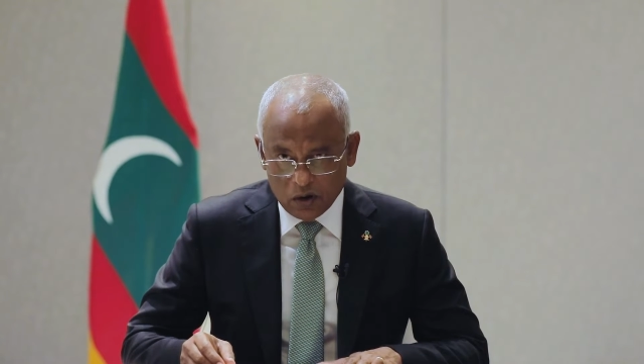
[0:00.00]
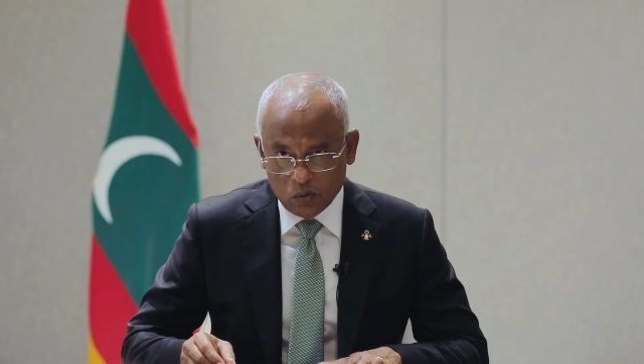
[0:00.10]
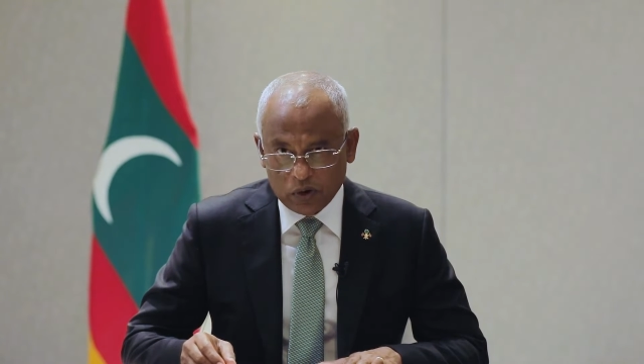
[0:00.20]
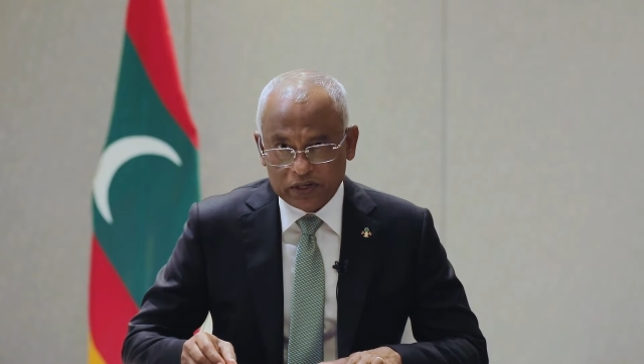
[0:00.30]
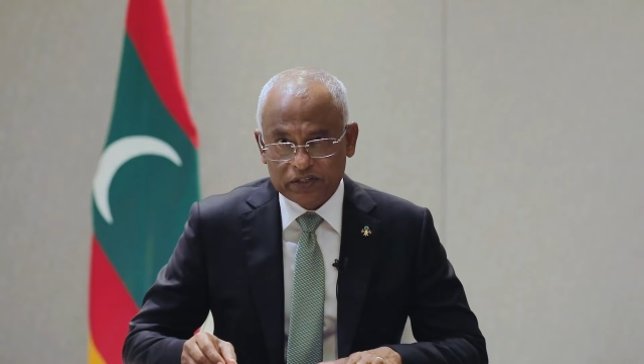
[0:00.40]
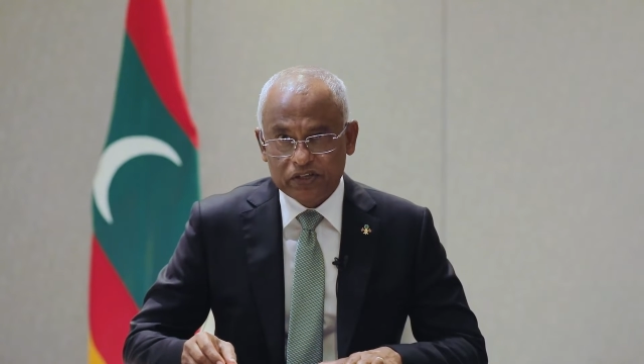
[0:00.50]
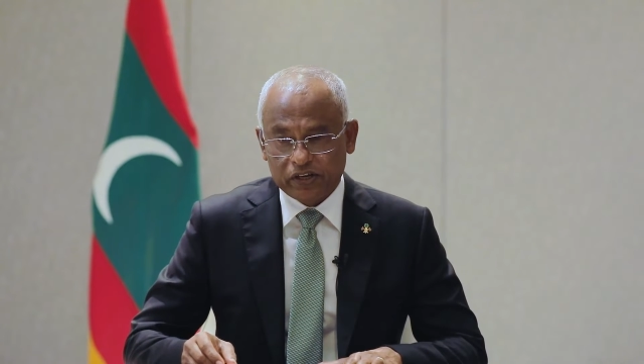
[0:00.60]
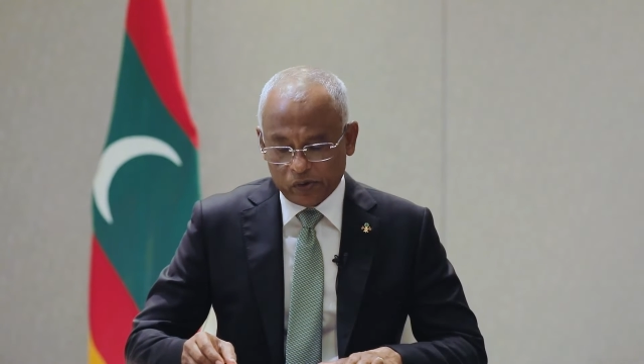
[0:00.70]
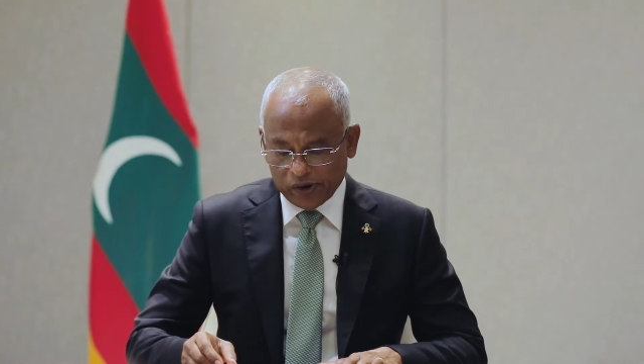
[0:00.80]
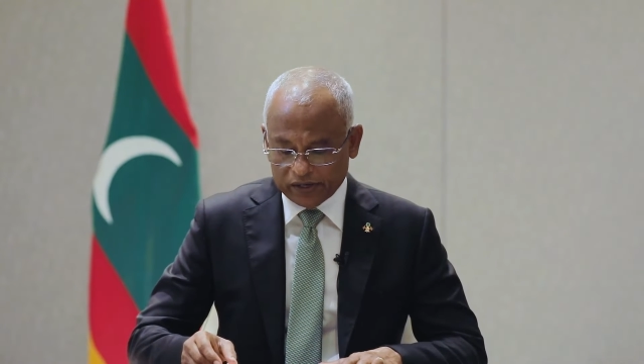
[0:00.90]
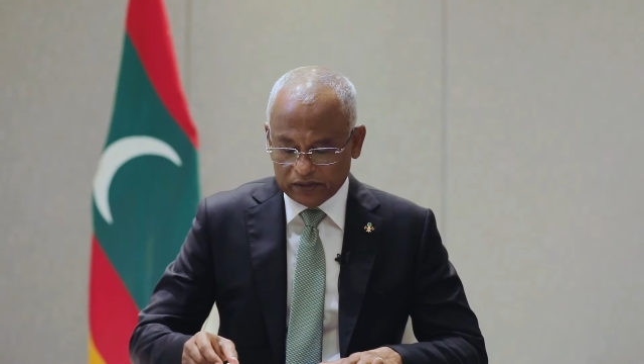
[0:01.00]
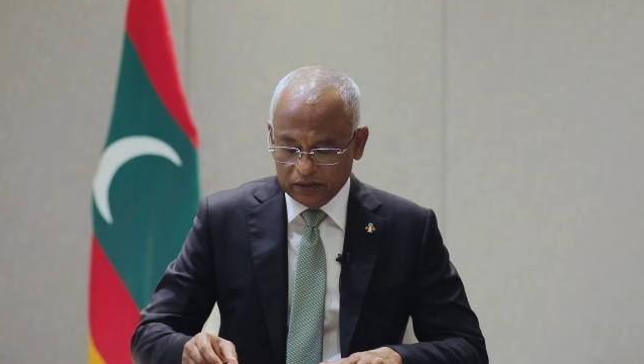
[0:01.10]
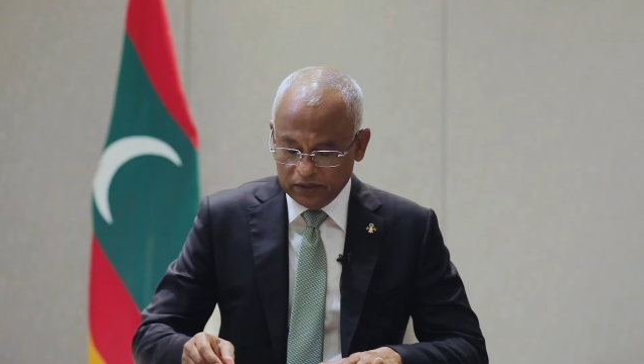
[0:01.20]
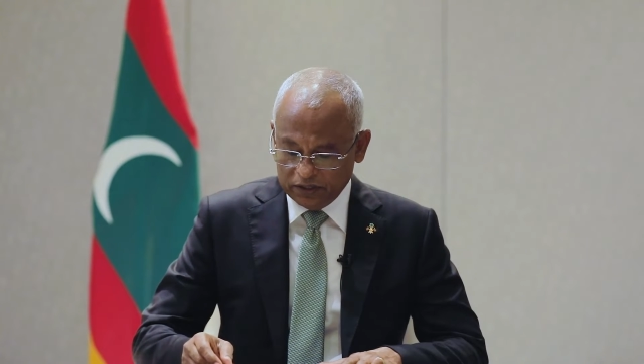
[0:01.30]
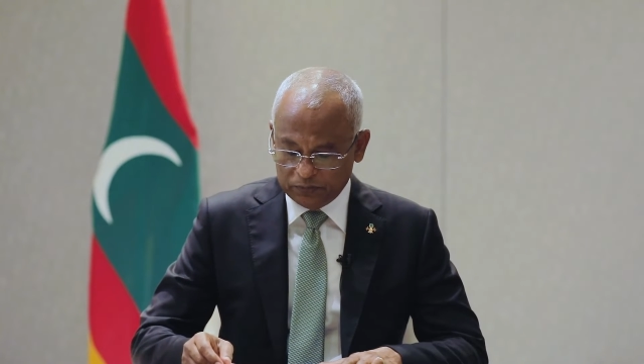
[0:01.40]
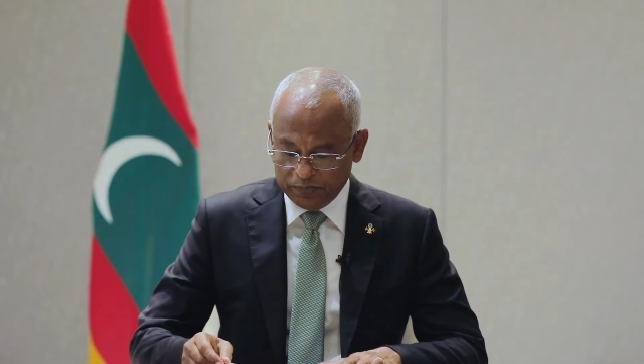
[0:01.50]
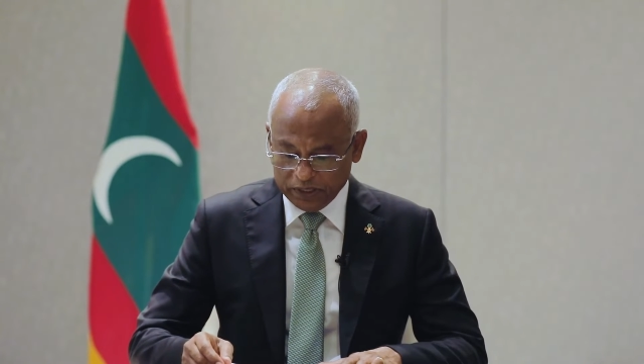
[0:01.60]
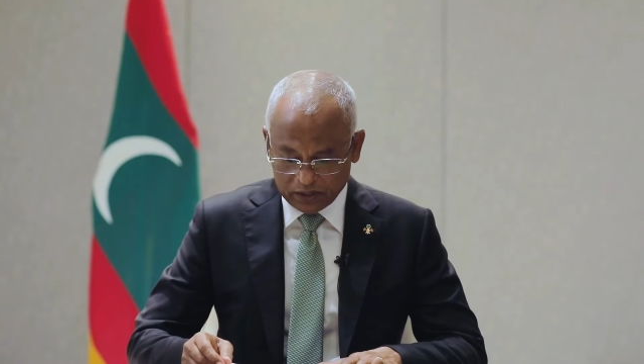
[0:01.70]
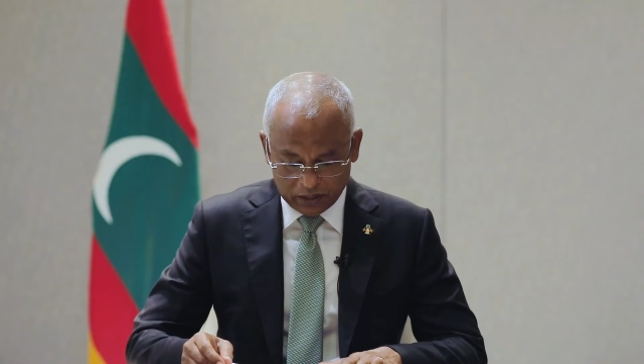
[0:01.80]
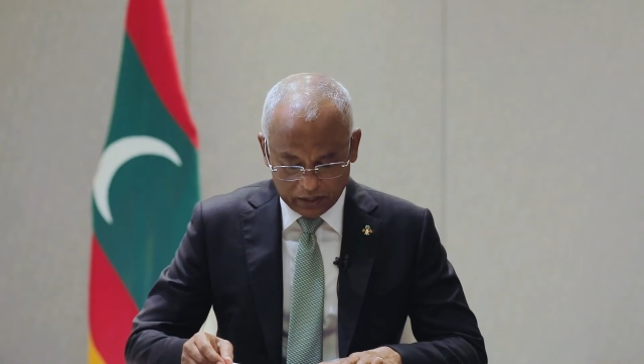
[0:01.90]
What is required is
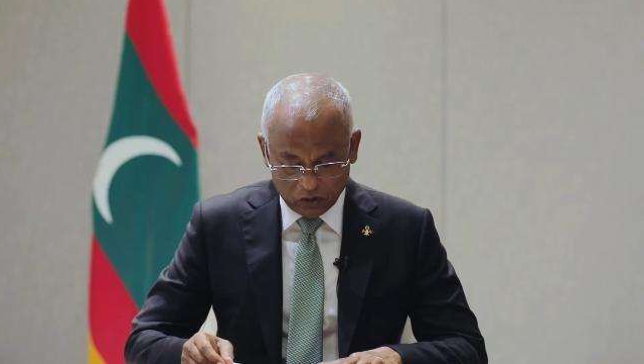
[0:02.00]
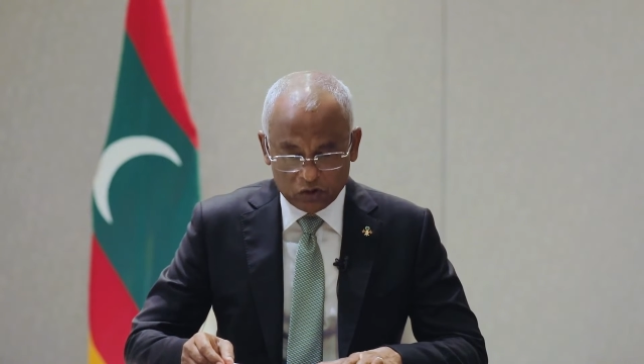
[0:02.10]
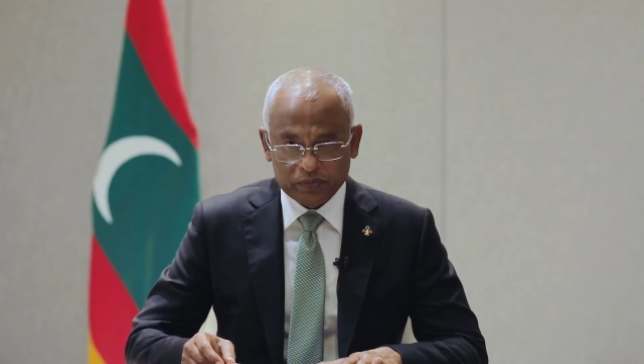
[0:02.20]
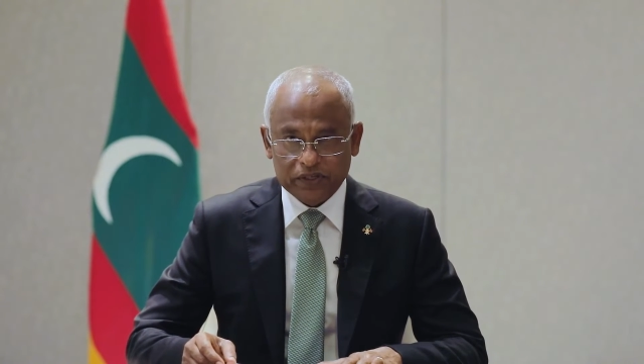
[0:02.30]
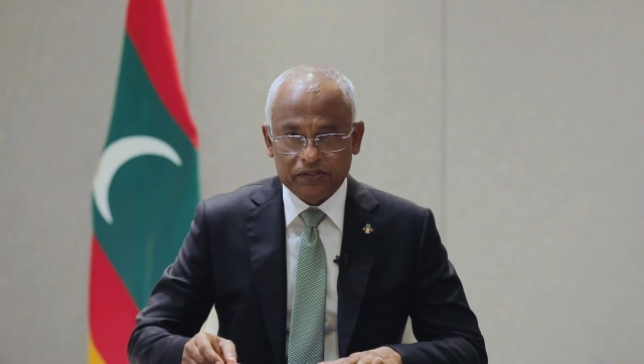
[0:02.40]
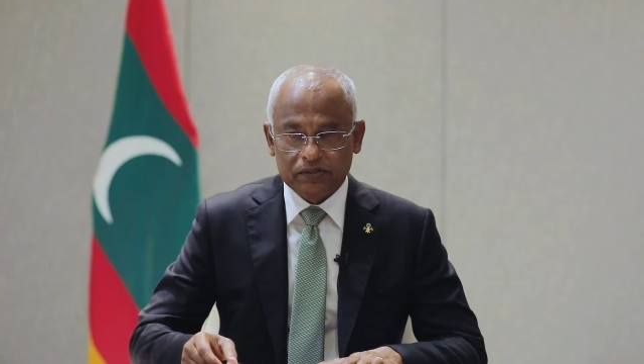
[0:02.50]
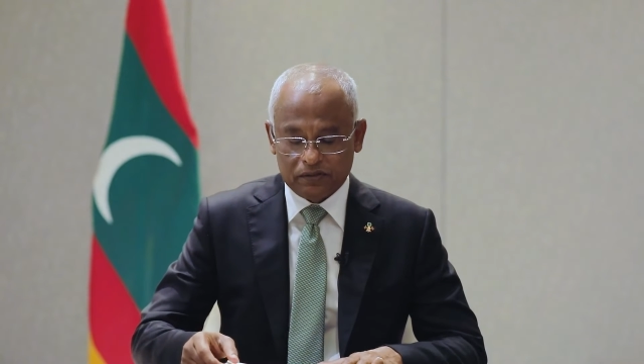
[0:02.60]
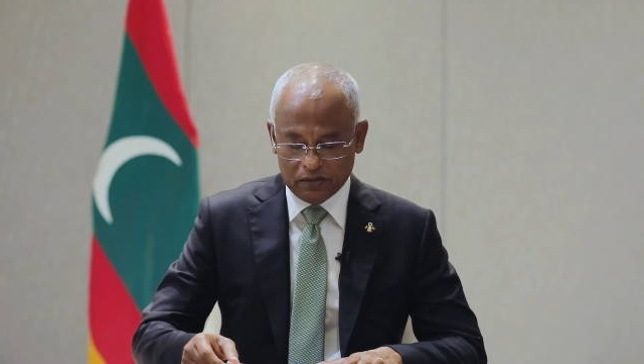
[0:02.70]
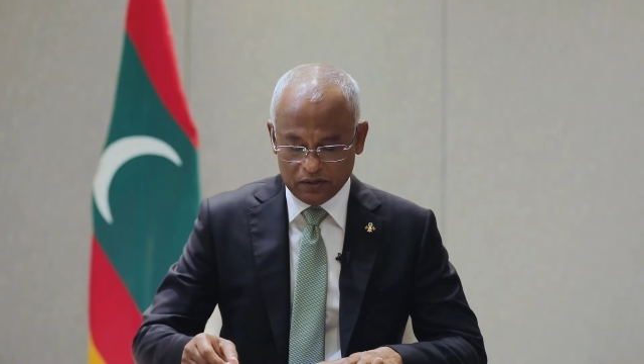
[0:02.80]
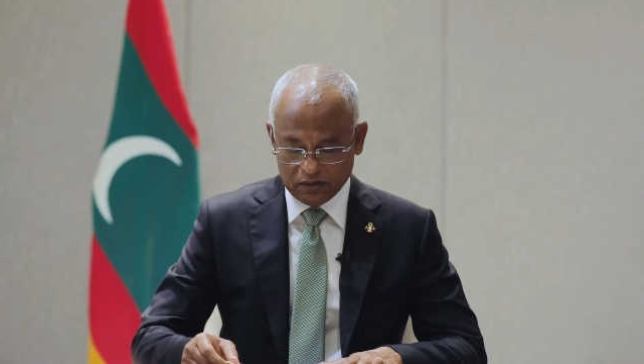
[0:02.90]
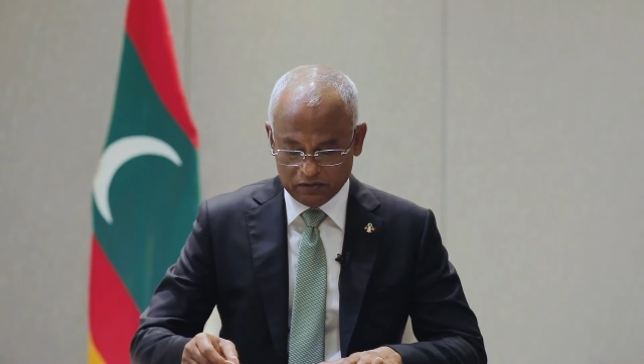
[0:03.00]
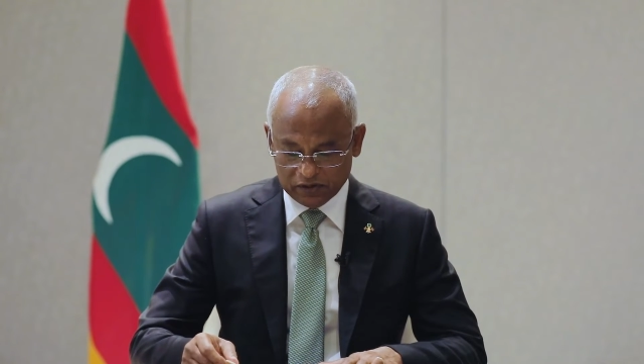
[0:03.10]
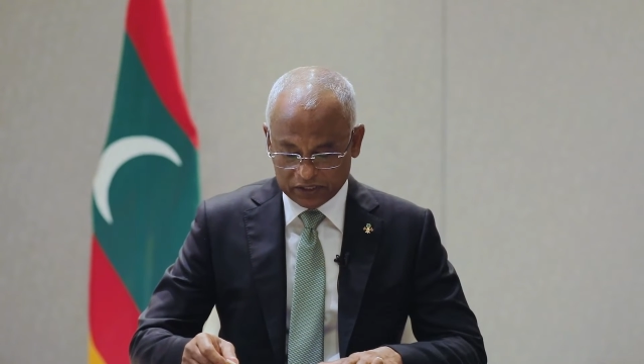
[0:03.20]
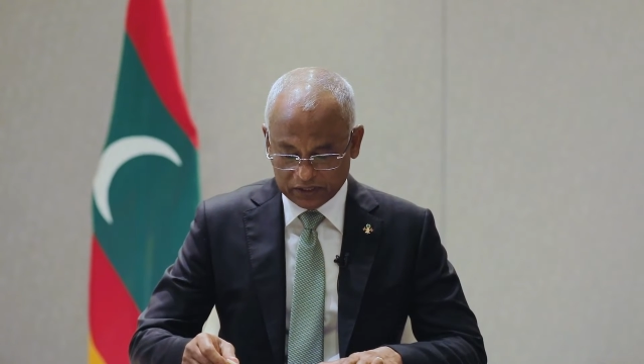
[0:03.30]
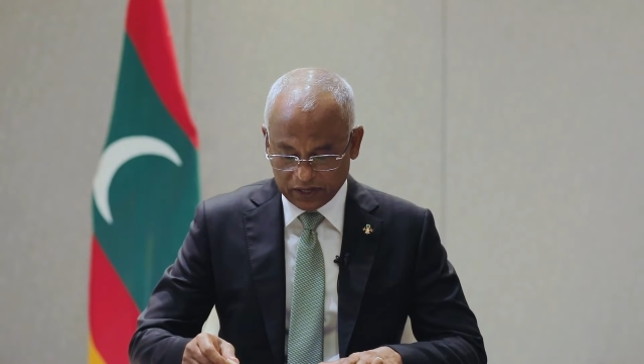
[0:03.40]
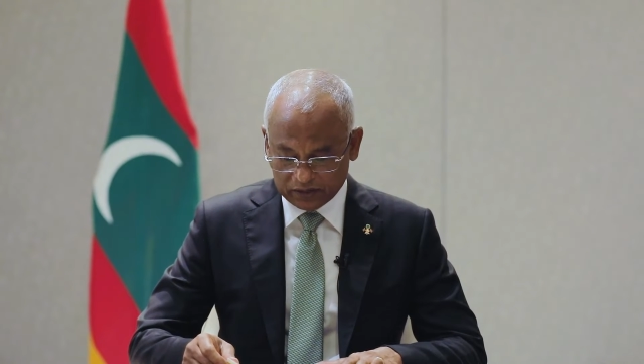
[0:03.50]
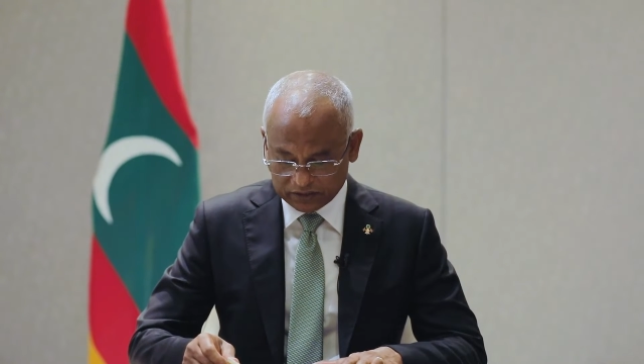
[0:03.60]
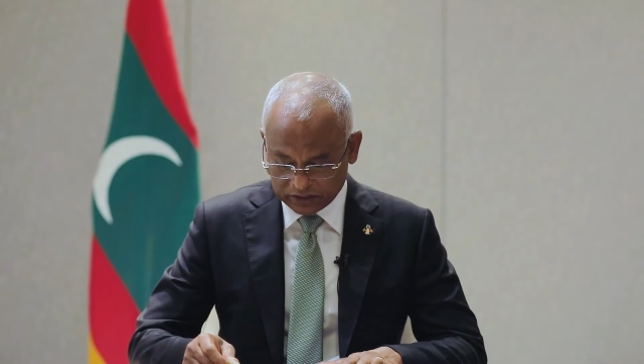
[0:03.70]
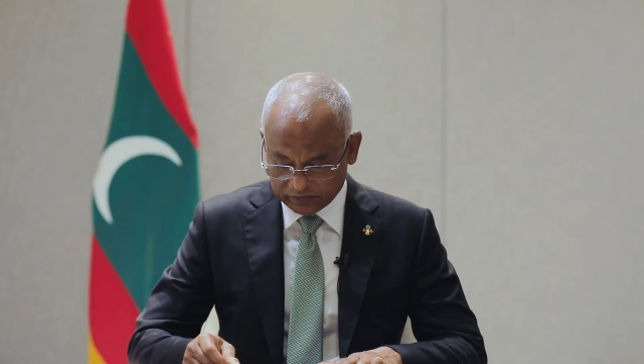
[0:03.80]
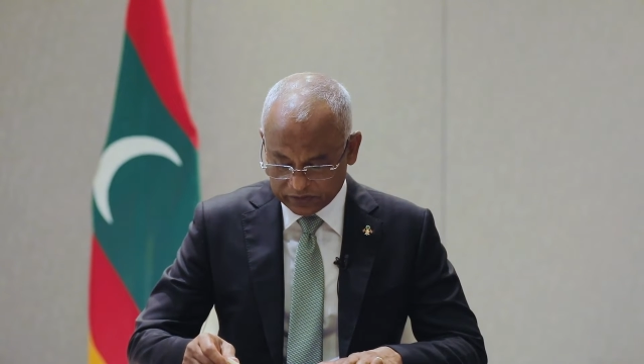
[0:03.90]
big economies working
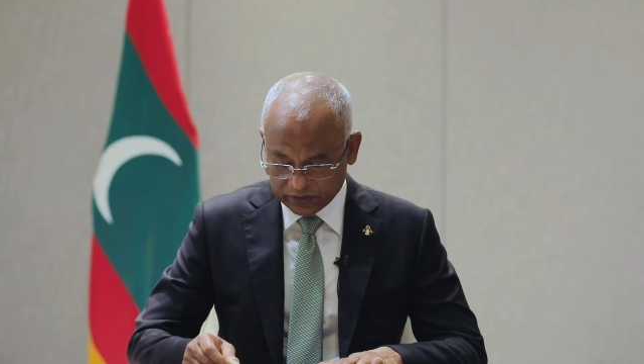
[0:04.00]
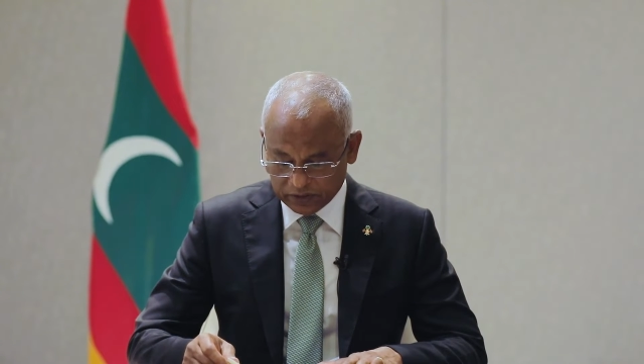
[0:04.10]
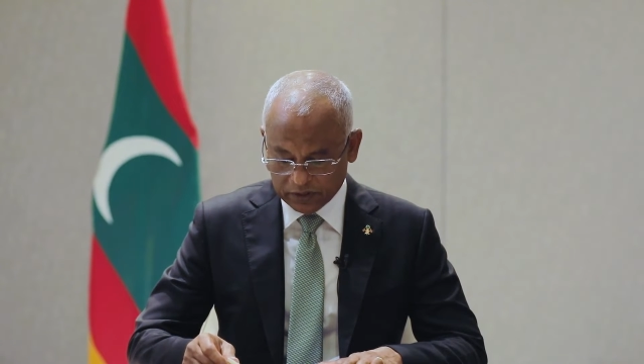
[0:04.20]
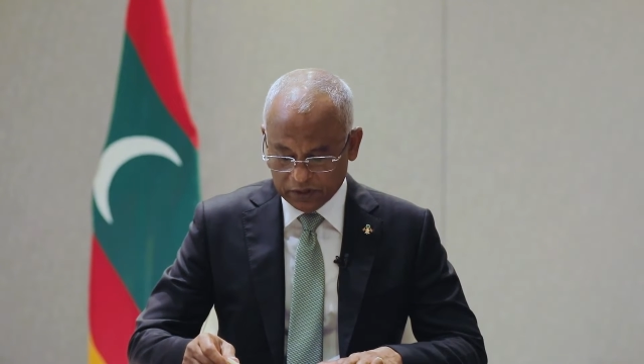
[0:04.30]
aggressively